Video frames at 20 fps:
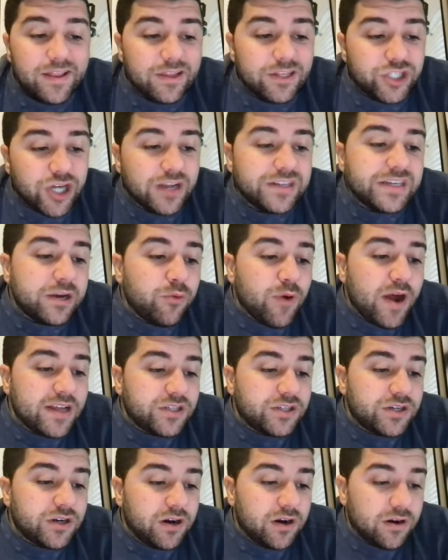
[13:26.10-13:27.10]
LaJonte
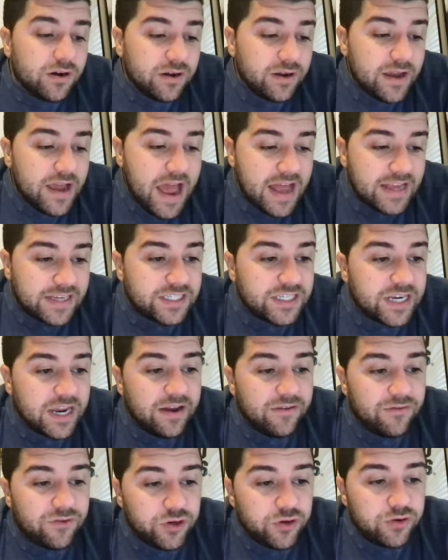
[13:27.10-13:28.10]
Wester has
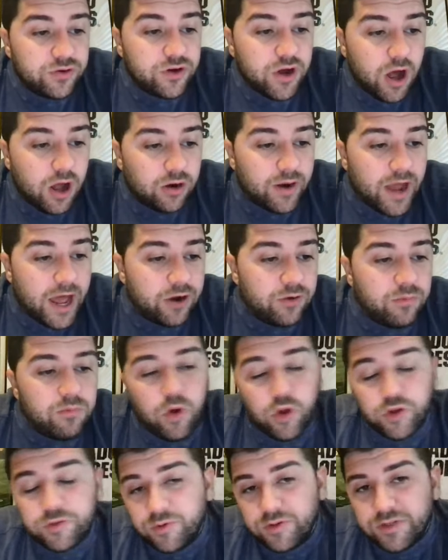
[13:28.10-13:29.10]
saved Colorado
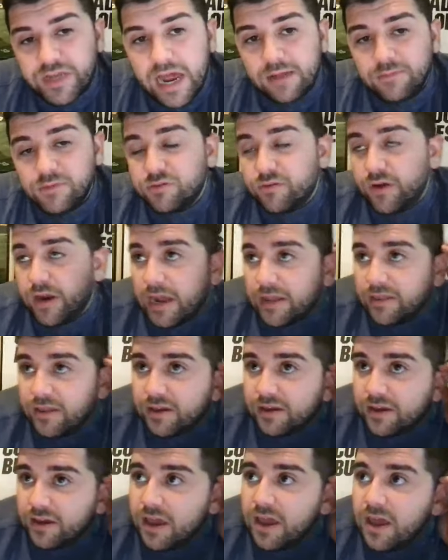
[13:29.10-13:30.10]
multiple times, right?
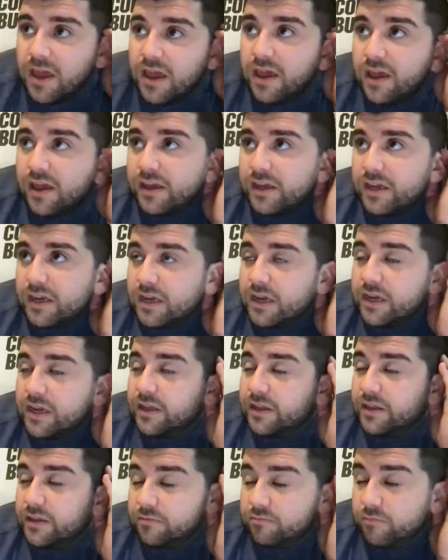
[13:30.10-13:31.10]

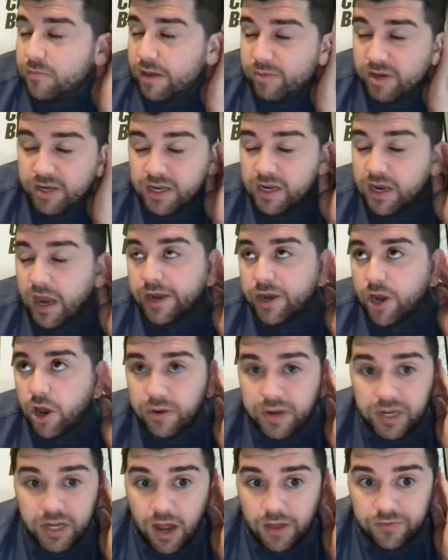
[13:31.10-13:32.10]
I
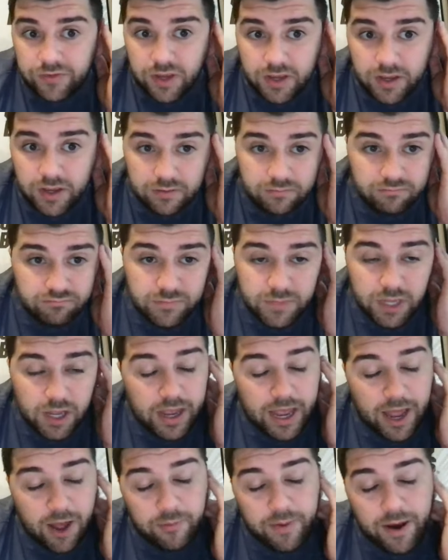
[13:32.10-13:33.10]
know he caught
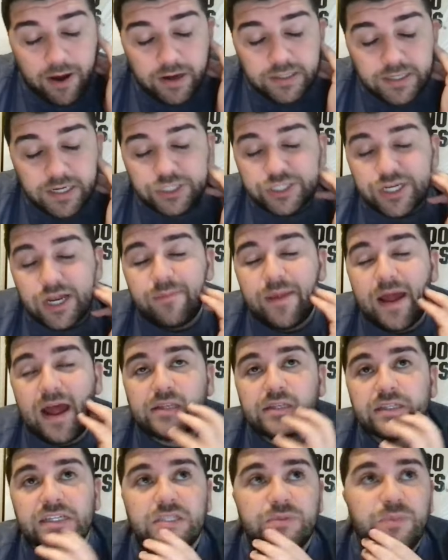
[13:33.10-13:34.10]
the Hail Mary touchdown
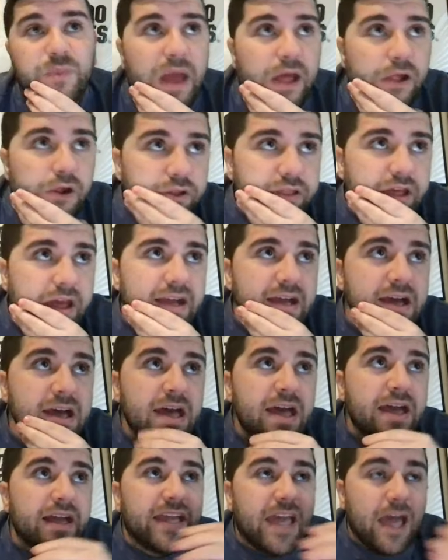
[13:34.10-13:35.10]
pass against Baylor that
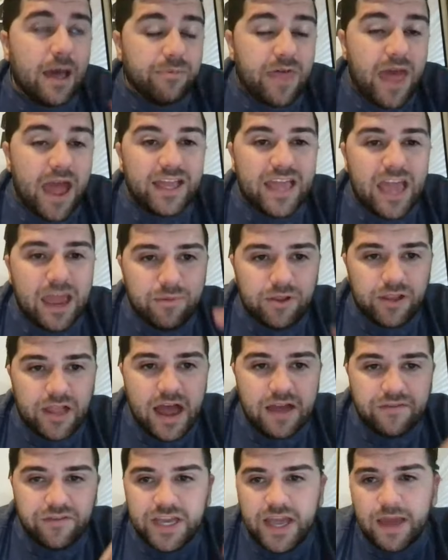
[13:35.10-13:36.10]
kept that game
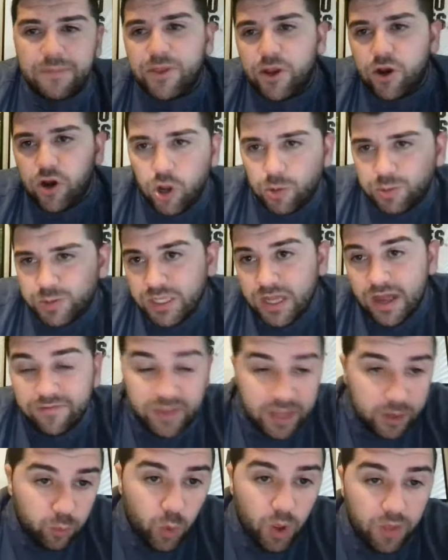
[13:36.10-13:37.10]
alive and kept their hopes
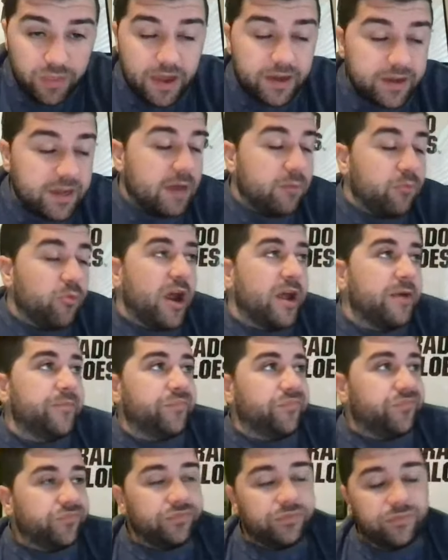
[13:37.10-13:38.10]
alive, and they won that game, right?